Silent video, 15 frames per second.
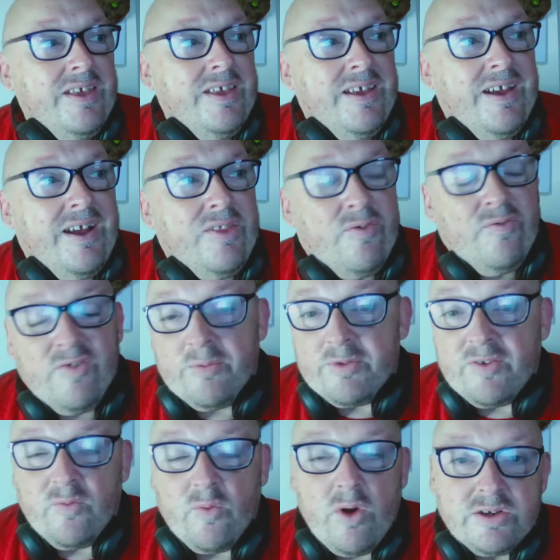And the films I've
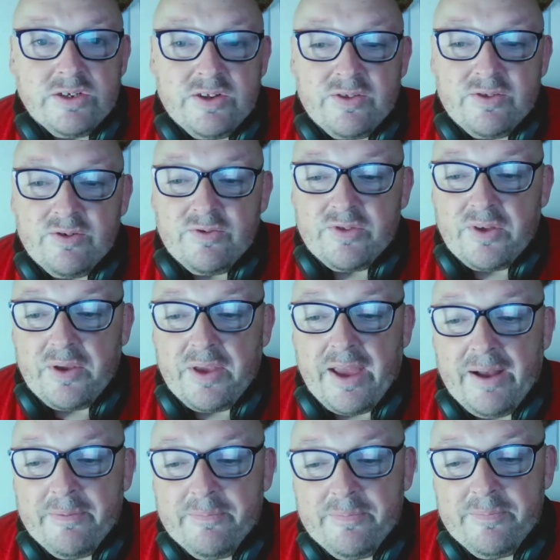watched and stuff, so yeah,
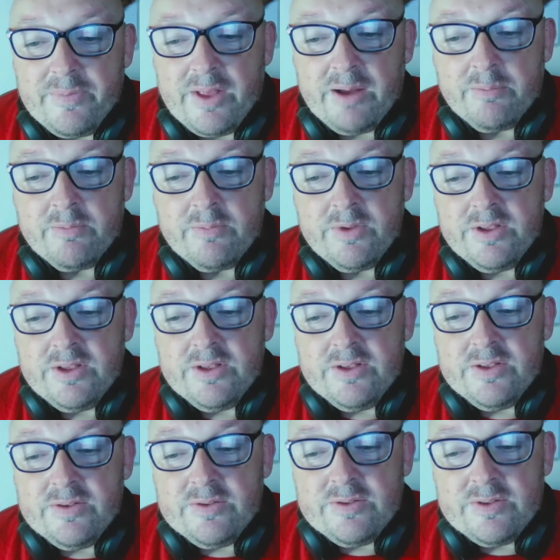
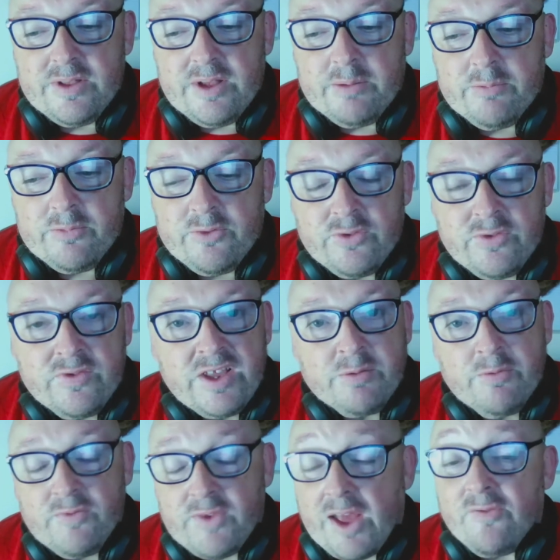I'm just sticking
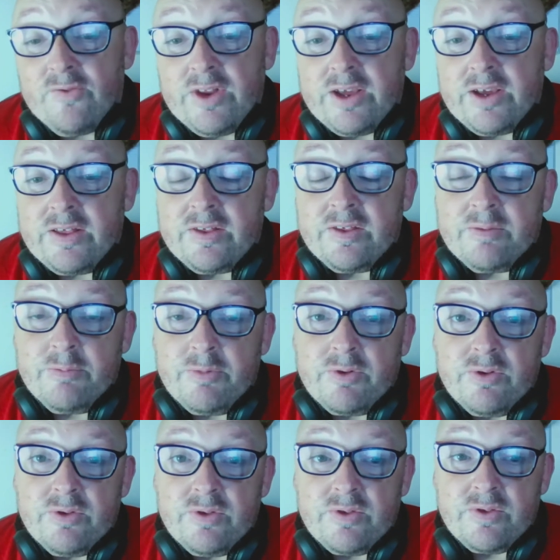with Netflix
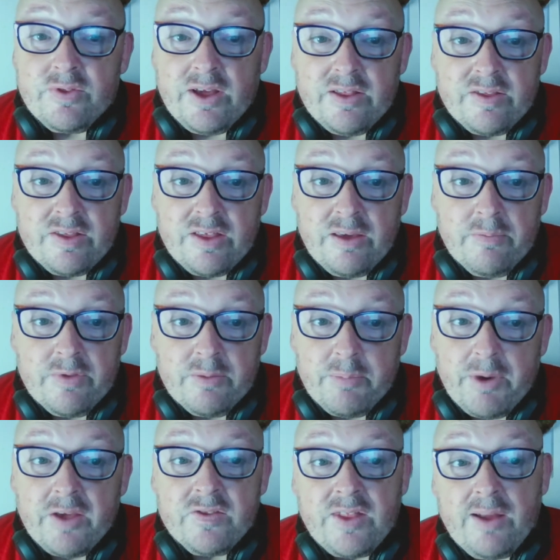because that seems the
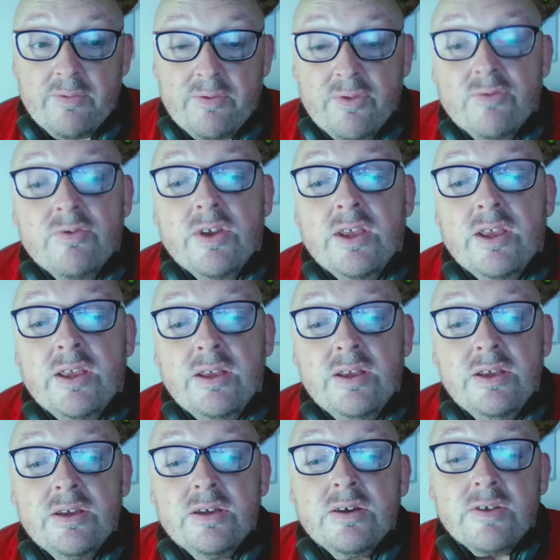best out of the three,
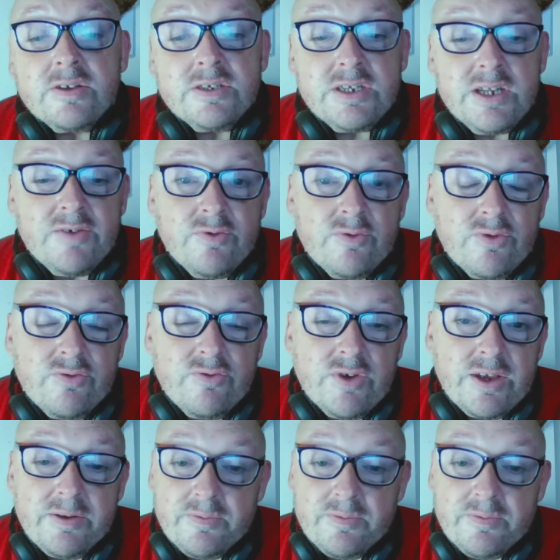because I did have all three.